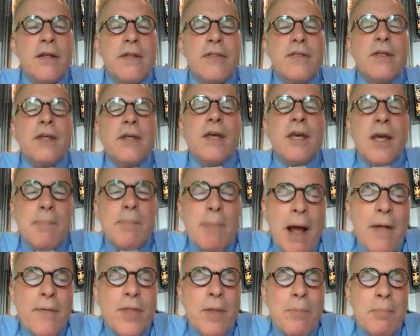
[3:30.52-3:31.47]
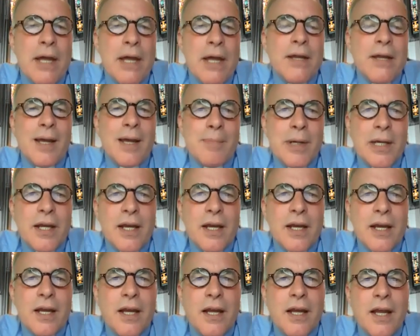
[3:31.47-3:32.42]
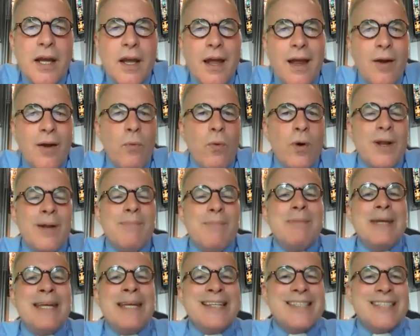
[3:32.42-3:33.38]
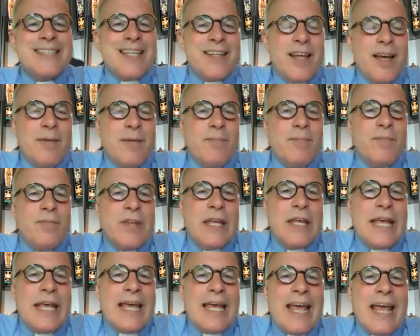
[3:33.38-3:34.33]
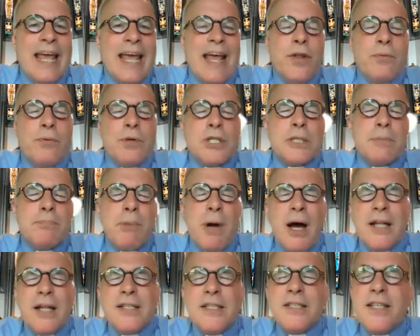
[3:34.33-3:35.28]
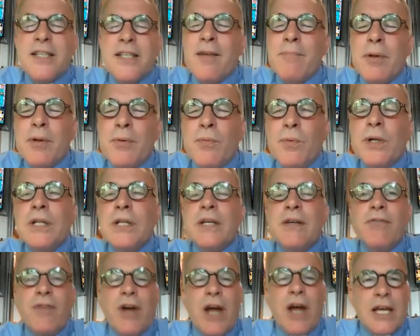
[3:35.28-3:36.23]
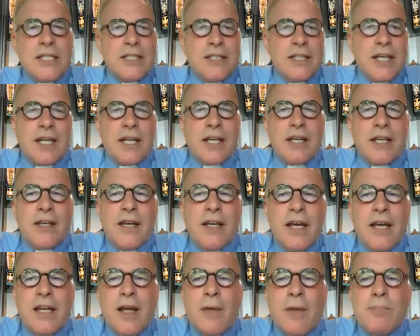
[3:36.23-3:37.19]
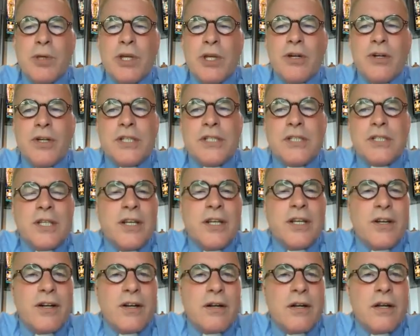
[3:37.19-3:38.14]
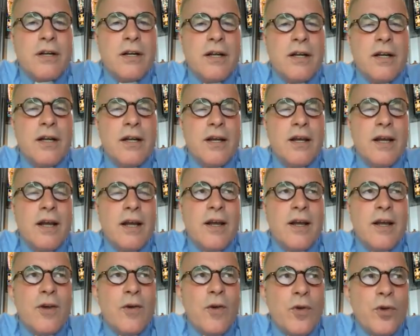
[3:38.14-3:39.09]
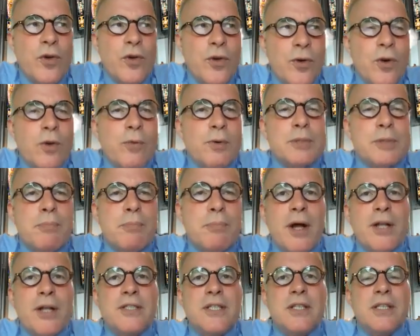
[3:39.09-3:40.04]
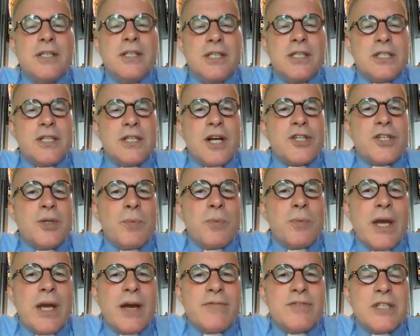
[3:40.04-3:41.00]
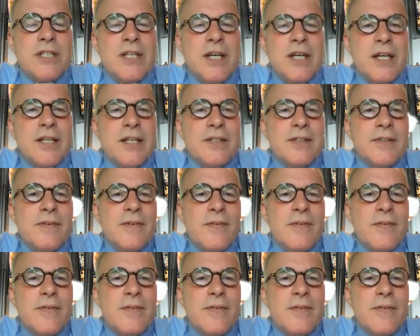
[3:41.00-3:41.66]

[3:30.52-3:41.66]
thinking about the pandemic and what it means to them. And the responses have been really fascinating. And I'm curious to hear your response in the discussion we have tonight.